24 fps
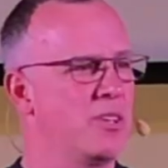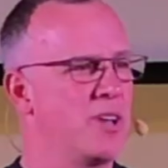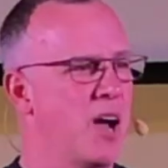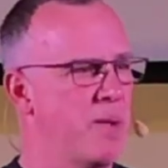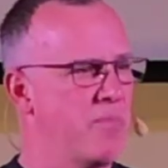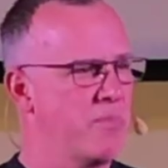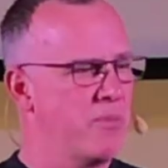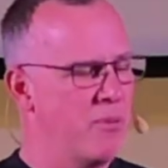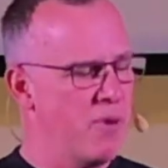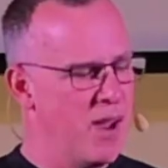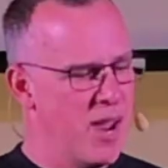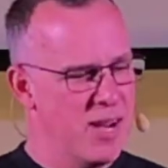
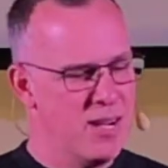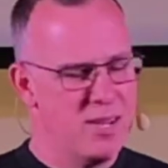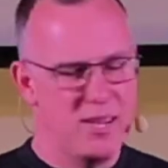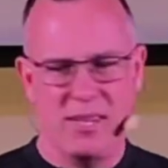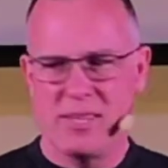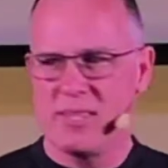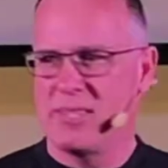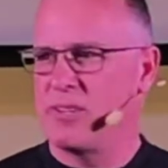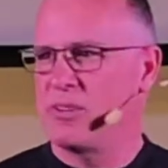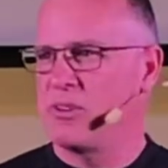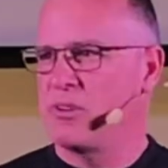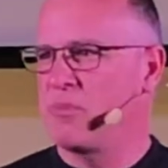got
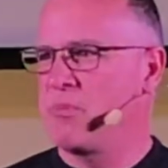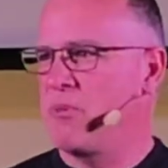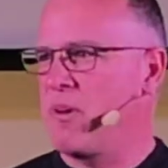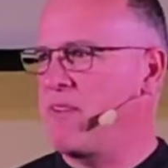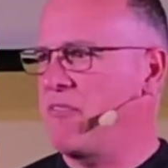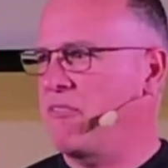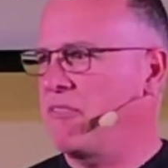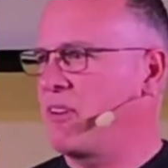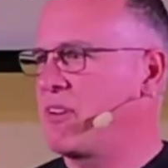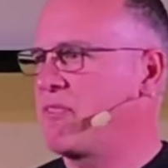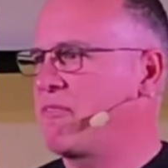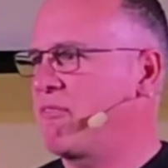pregnant and her
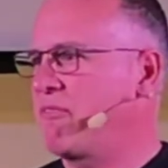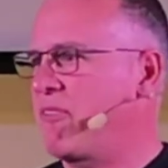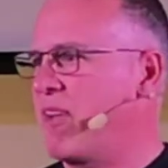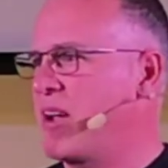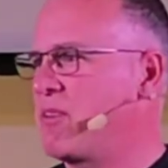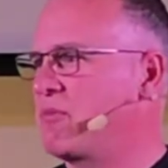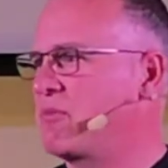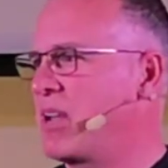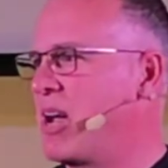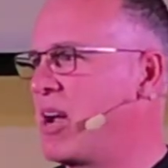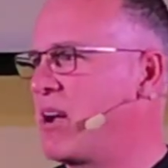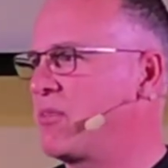boyfriend
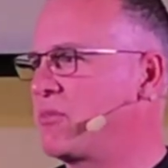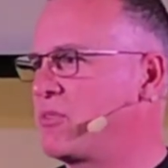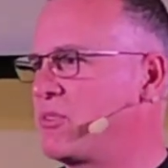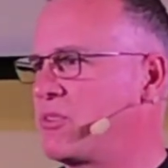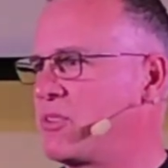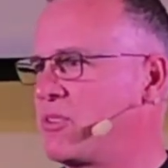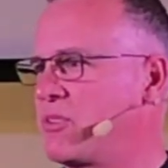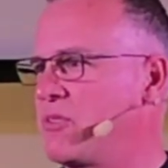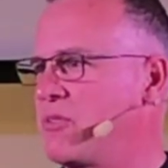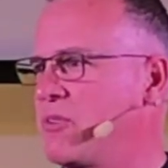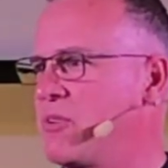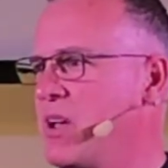found out,
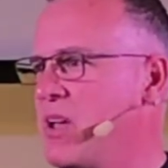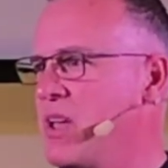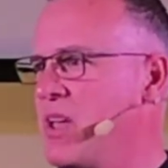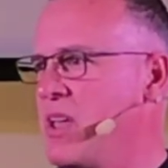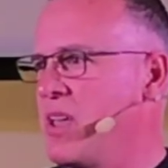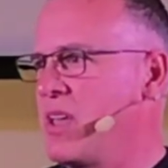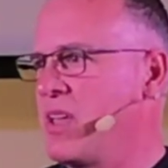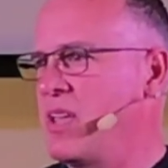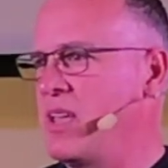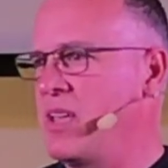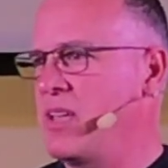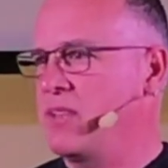so
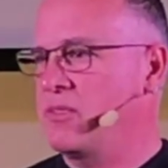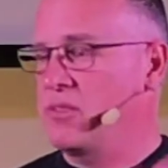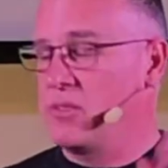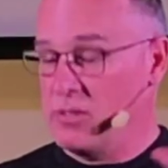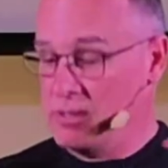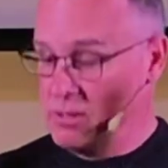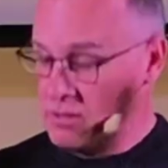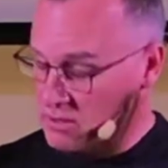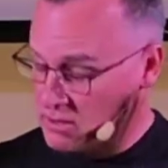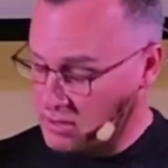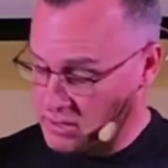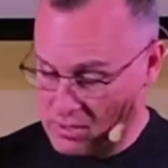
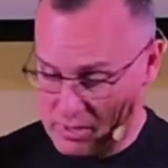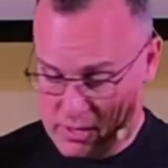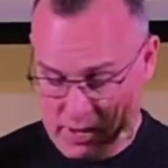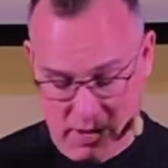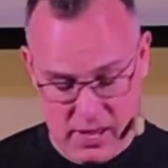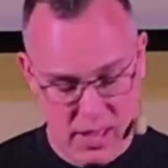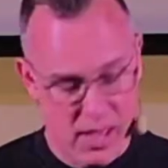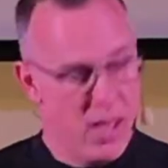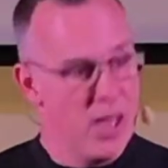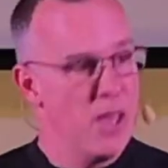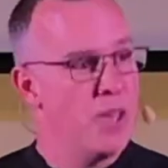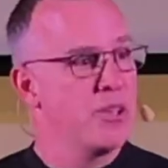
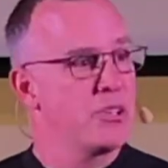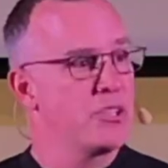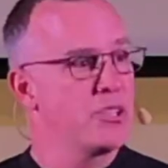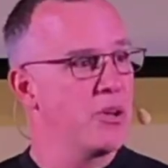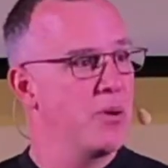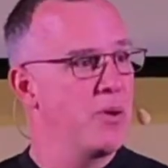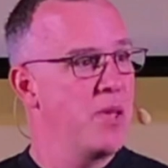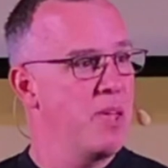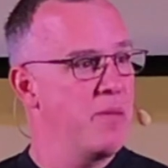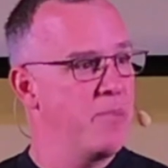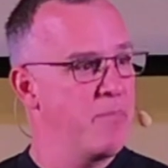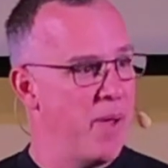
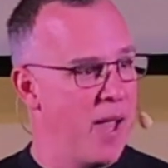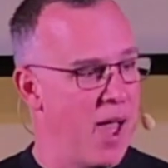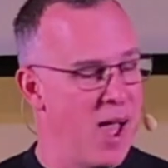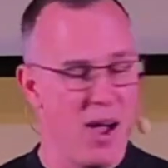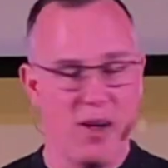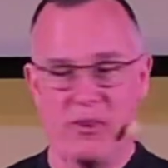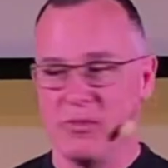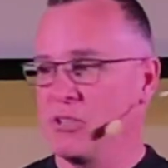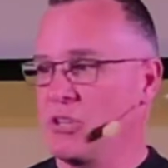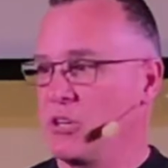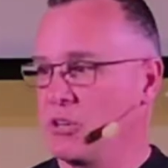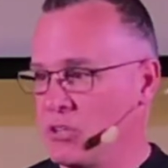he
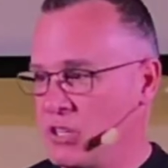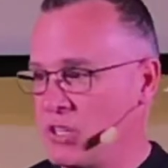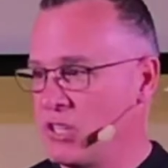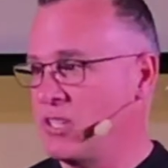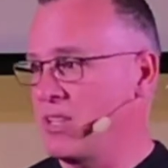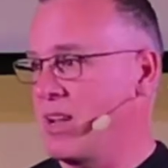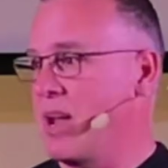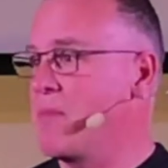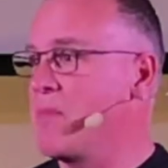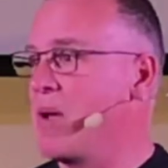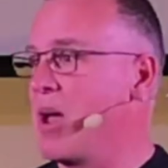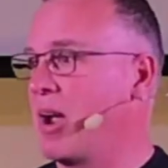pounds her
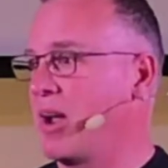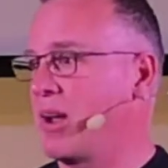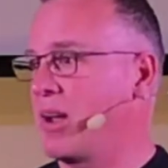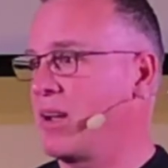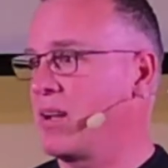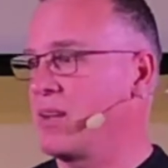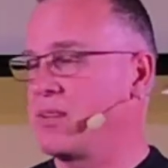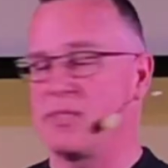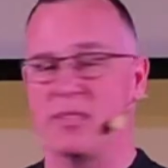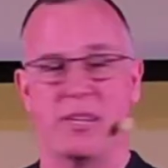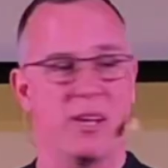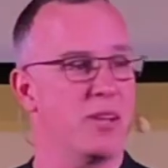stomach
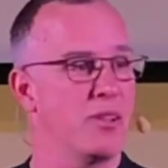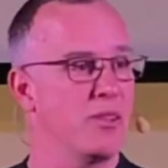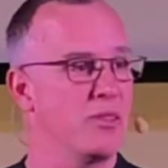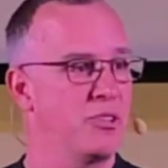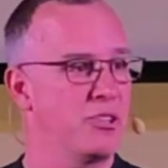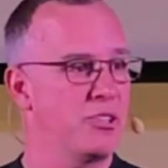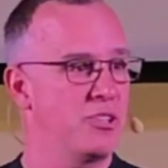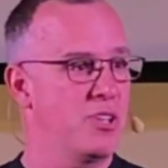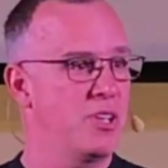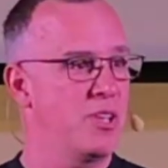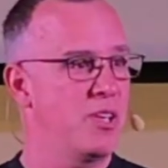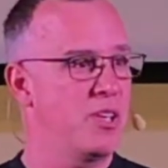until
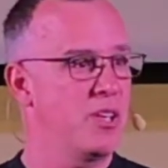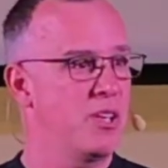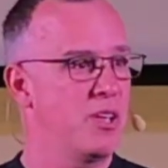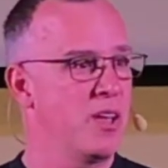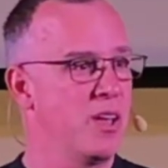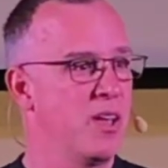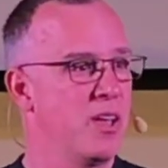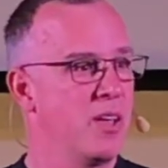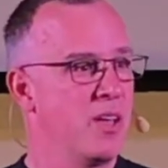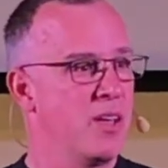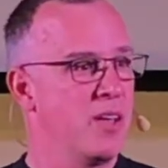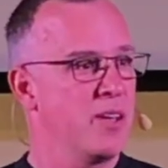she
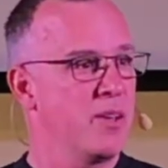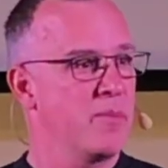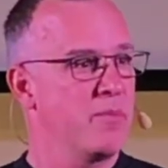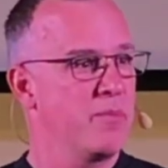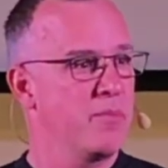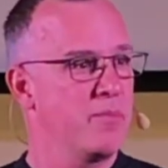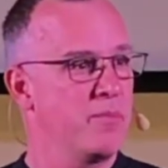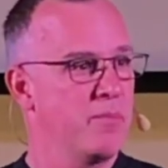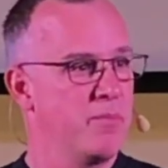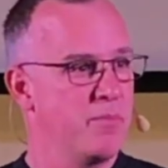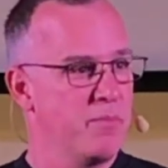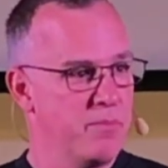
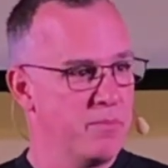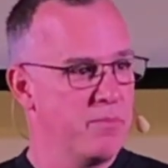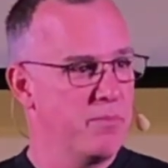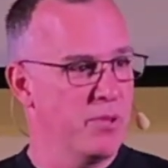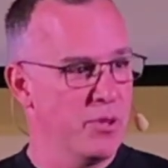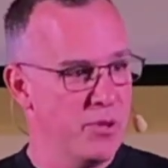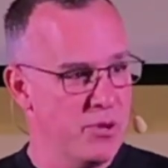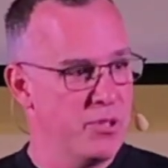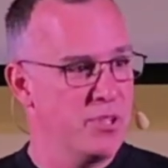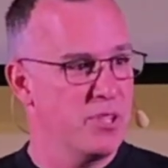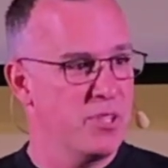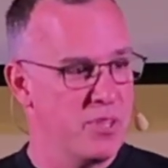
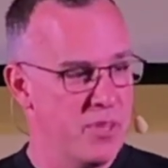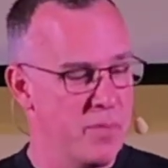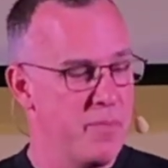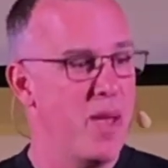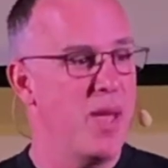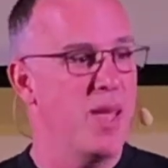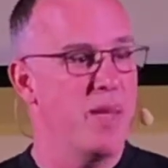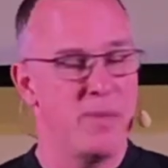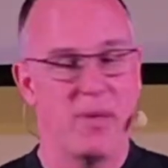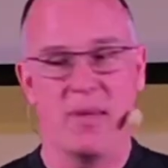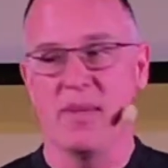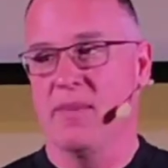loses the
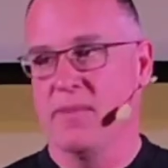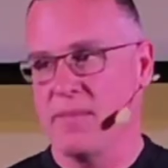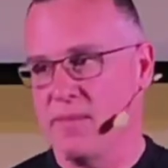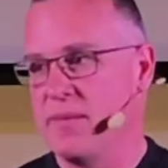baby.